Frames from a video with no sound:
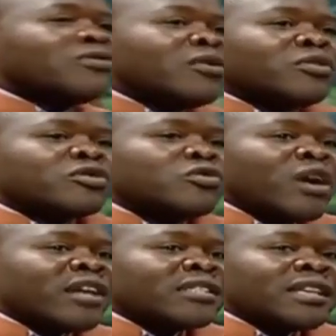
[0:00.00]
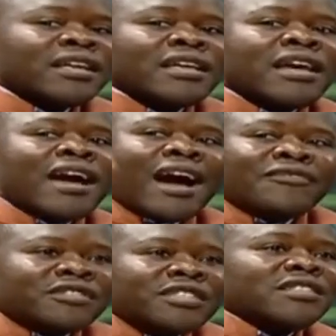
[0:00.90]
was to go and say, I've
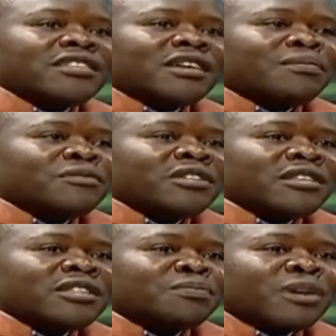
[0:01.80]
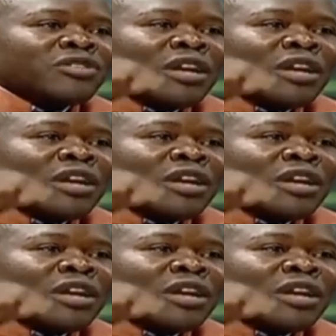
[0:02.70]
seen this and this person,